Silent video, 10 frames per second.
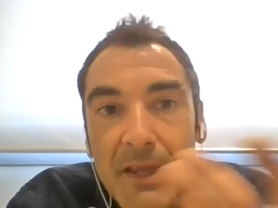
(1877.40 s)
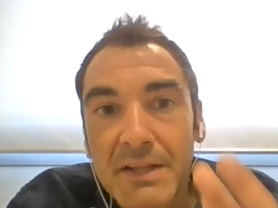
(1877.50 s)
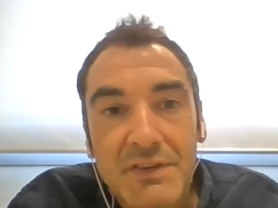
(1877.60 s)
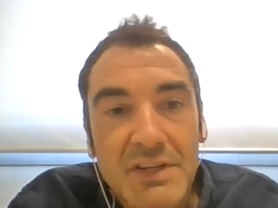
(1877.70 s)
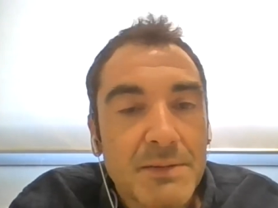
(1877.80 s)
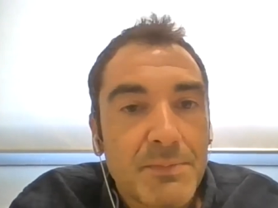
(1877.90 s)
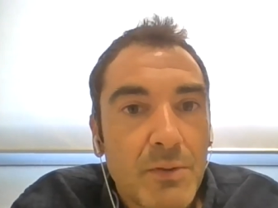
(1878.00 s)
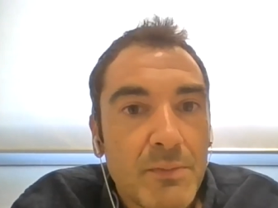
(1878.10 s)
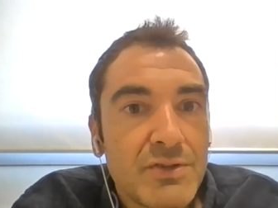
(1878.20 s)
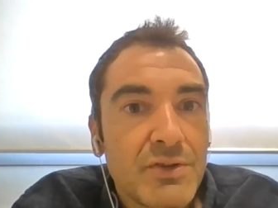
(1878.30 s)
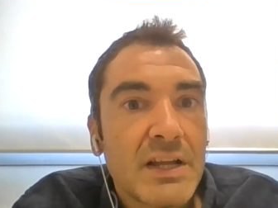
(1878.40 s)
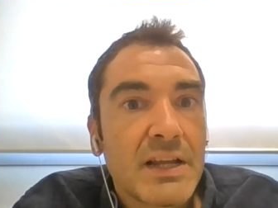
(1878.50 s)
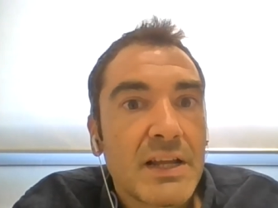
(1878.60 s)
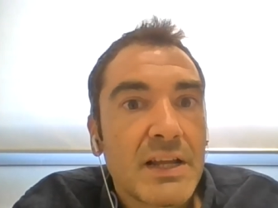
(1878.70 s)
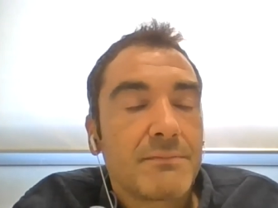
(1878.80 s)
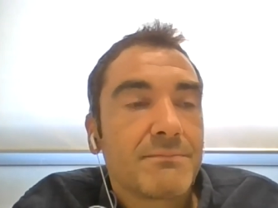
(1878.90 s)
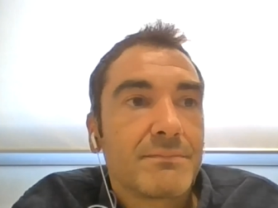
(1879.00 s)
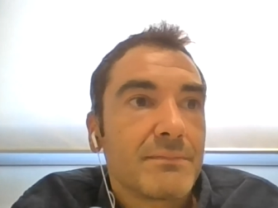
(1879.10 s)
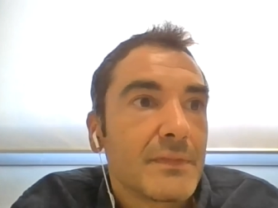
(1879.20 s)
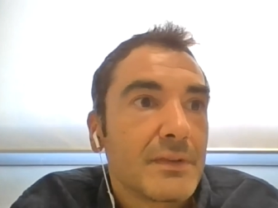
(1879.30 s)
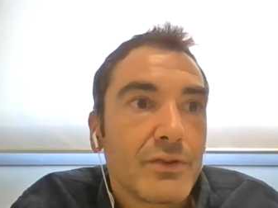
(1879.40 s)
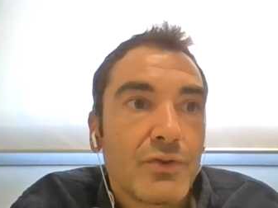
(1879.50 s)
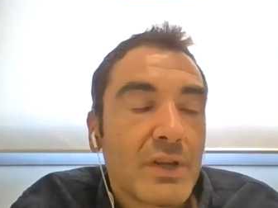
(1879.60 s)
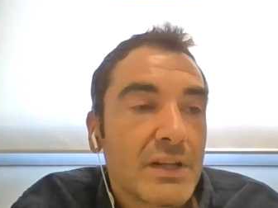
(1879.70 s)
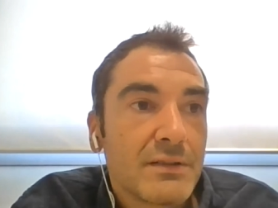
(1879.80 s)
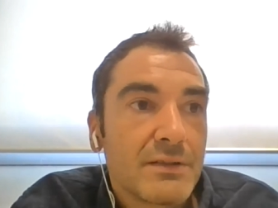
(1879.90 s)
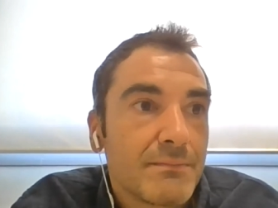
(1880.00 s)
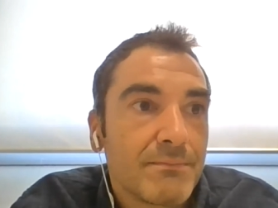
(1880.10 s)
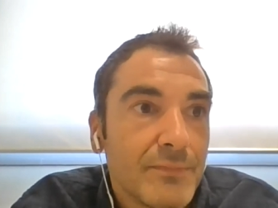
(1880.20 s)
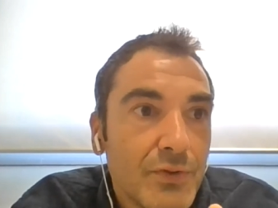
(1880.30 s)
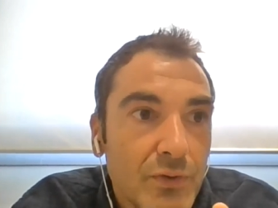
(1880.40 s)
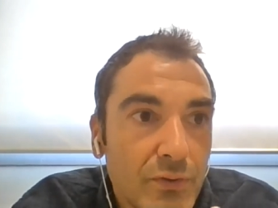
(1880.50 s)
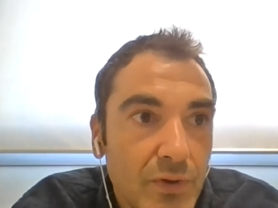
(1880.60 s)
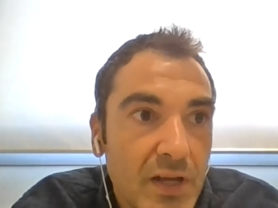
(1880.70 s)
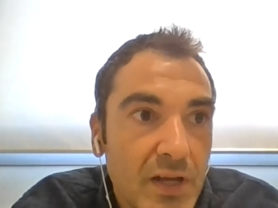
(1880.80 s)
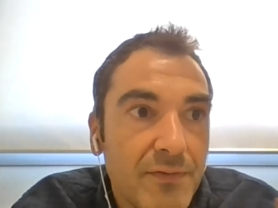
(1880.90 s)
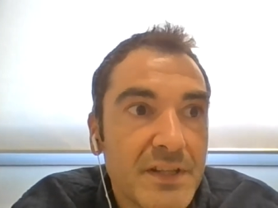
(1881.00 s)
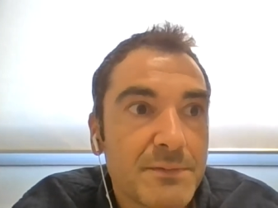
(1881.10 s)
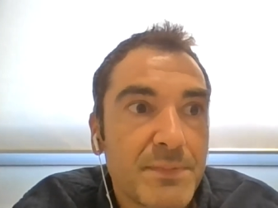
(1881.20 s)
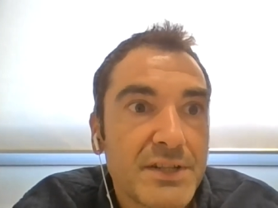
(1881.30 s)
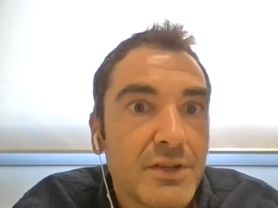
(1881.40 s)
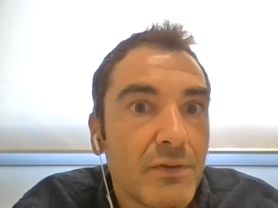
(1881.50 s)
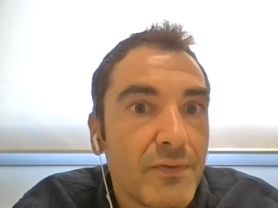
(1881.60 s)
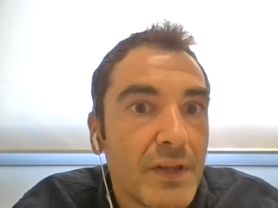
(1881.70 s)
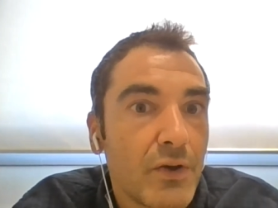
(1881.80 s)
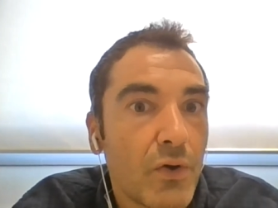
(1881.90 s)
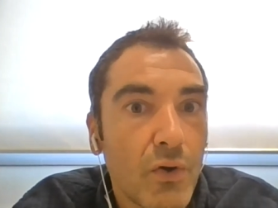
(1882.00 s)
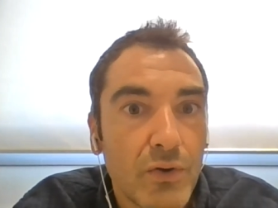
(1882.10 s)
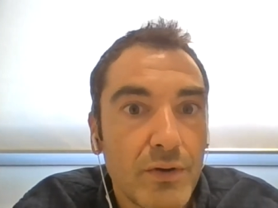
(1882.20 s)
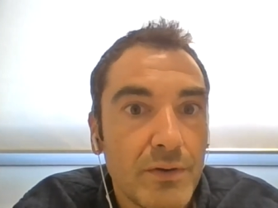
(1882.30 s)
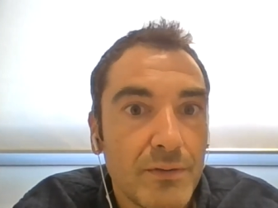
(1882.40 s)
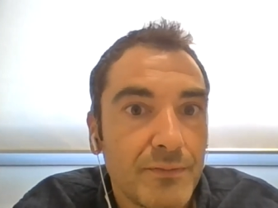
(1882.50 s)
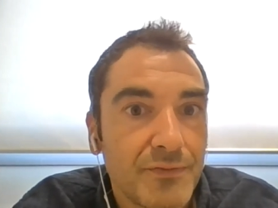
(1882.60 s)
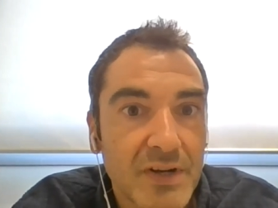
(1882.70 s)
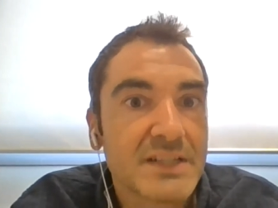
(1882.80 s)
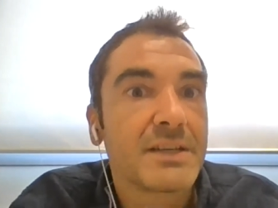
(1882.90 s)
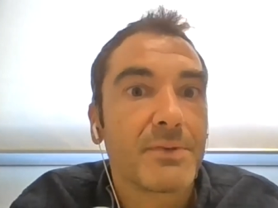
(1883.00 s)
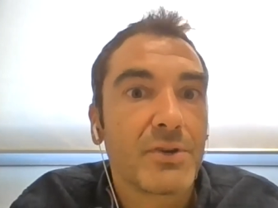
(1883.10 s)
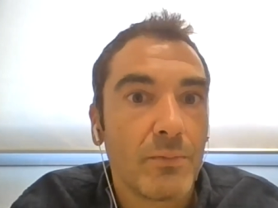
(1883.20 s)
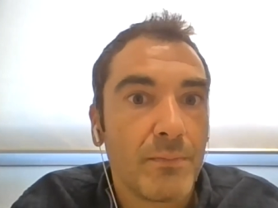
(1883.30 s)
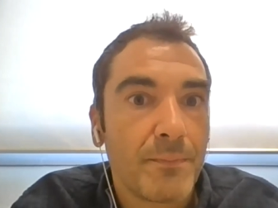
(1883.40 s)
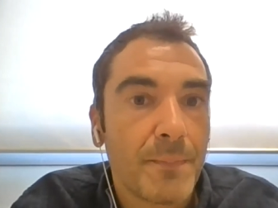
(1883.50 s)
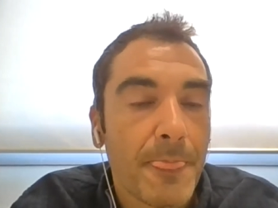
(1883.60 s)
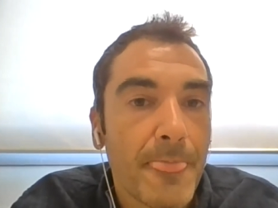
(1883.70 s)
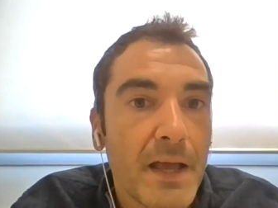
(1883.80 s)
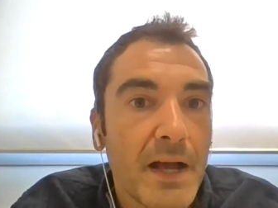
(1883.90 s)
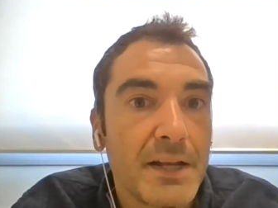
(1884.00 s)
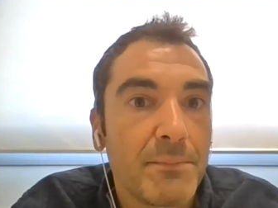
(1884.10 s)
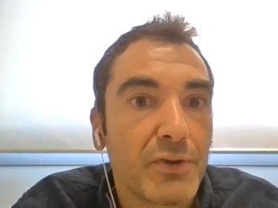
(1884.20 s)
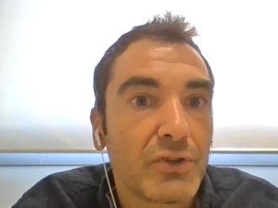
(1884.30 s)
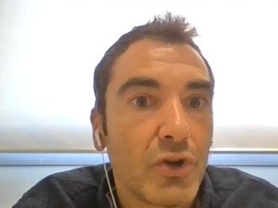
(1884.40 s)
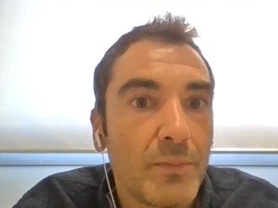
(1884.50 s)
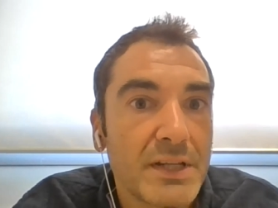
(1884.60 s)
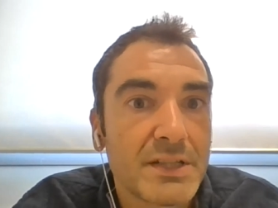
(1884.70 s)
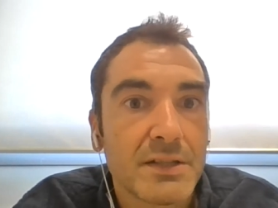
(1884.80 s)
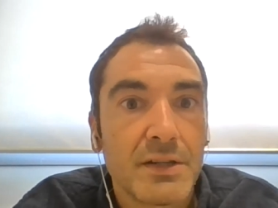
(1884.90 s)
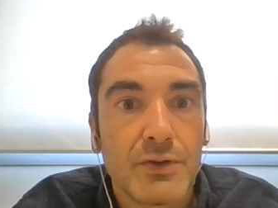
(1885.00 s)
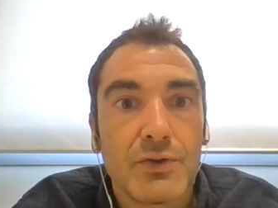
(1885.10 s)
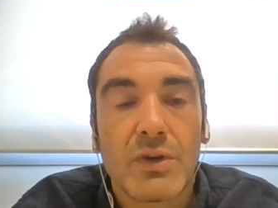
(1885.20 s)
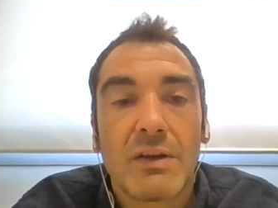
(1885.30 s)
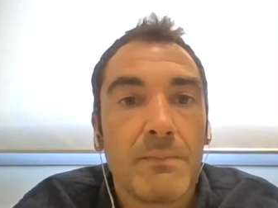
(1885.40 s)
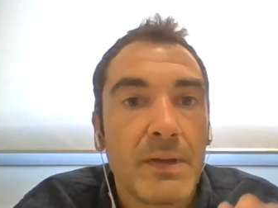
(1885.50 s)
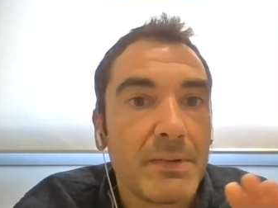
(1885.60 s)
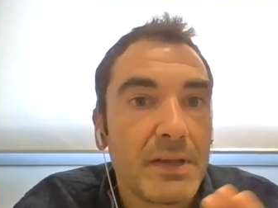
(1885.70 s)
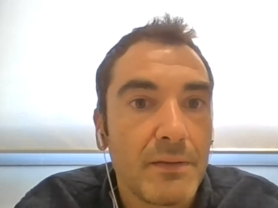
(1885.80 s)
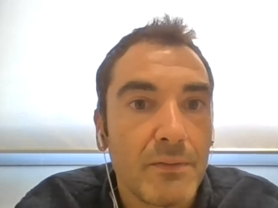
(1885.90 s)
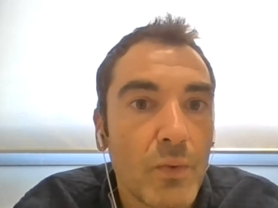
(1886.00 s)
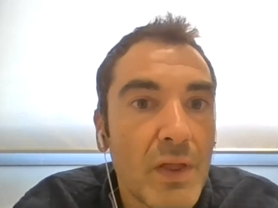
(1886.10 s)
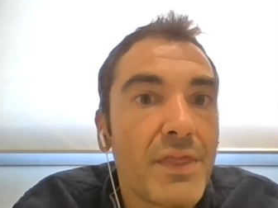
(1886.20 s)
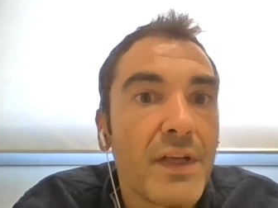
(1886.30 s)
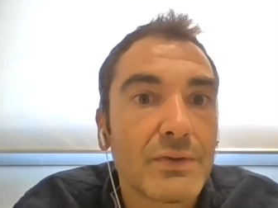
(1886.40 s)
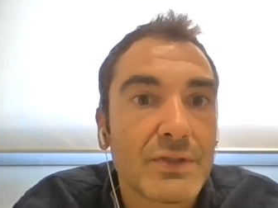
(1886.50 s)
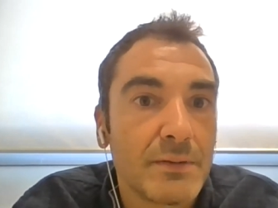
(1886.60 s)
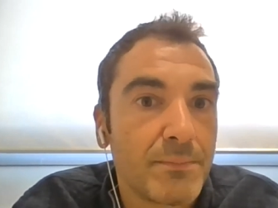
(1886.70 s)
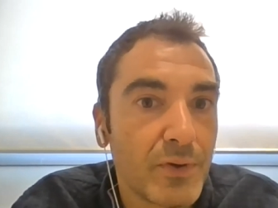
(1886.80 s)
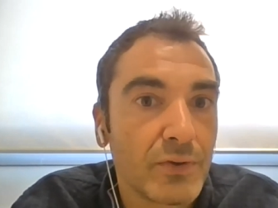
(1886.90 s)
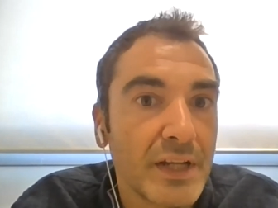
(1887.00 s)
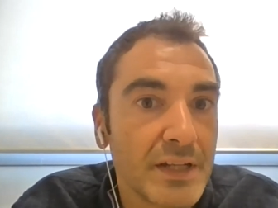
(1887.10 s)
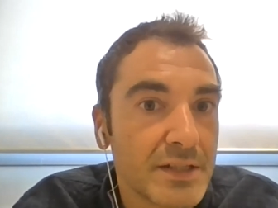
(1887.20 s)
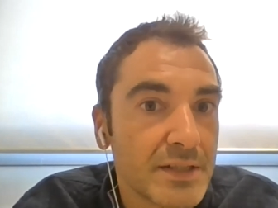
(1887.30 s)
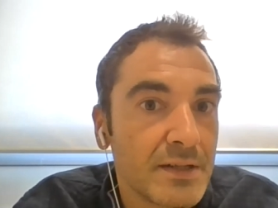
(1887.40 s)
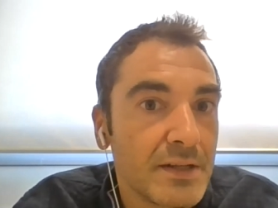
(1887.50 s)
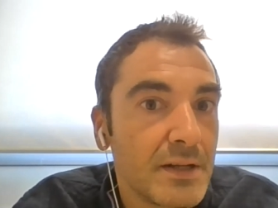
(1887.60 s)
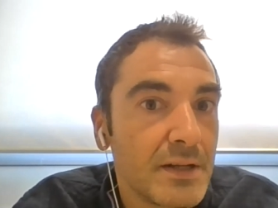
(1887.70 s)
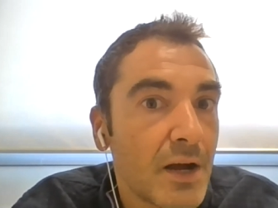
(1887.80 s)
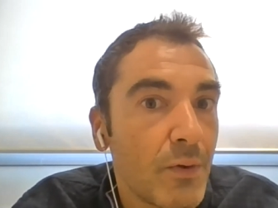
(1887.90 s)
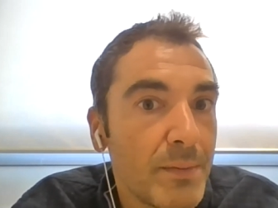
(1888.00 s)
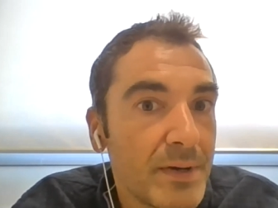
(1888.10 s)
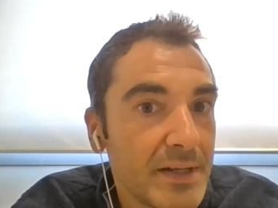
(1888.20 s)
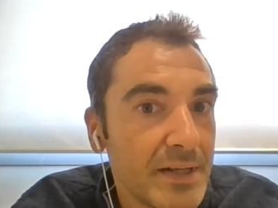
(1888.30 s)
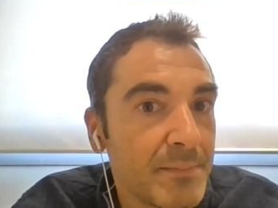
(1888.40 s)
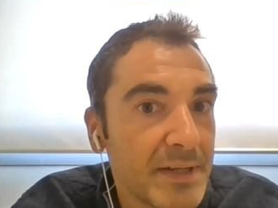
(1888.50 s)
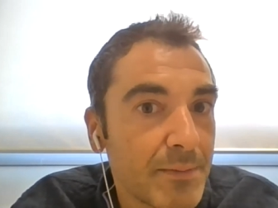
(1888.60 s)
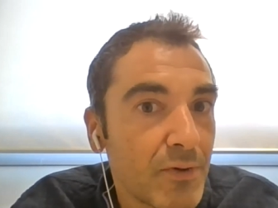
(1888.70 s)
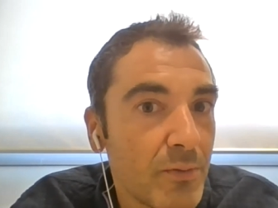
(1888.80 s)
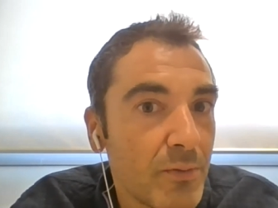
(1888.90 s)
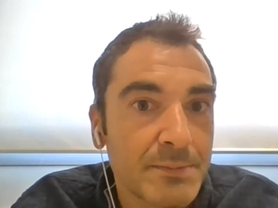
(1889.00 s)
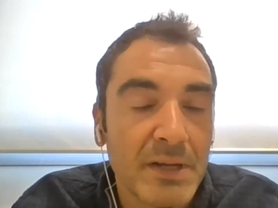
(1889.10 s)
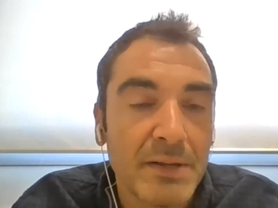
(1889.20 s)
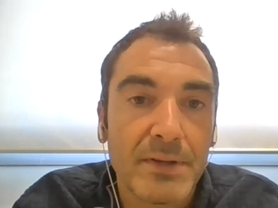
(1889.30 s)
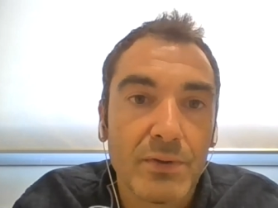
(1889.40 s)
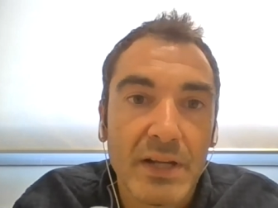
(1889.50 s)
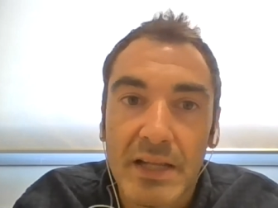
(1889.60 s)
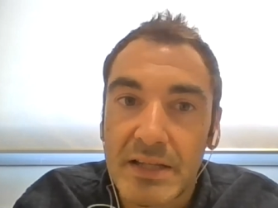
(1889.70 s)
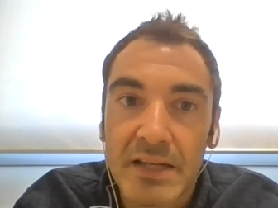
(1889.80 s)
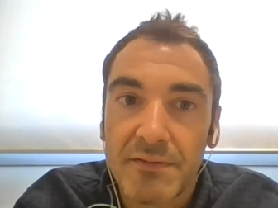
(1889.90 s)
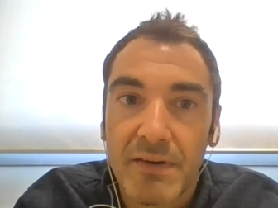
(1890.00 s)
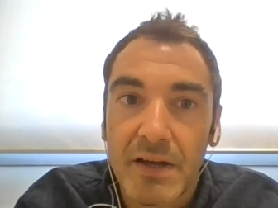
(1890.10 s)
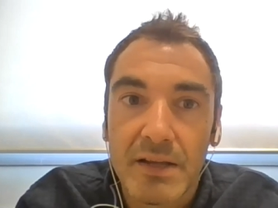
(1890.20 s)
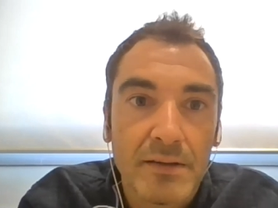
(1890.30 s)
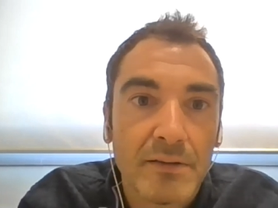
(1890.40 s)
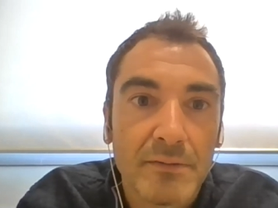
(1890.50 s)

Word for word: in transcriptomics you can get you can you have the expression of the whole transcriptome and in proteomics, you have maybe 1,000 proteins. However, in metabolomics, maybe you can identify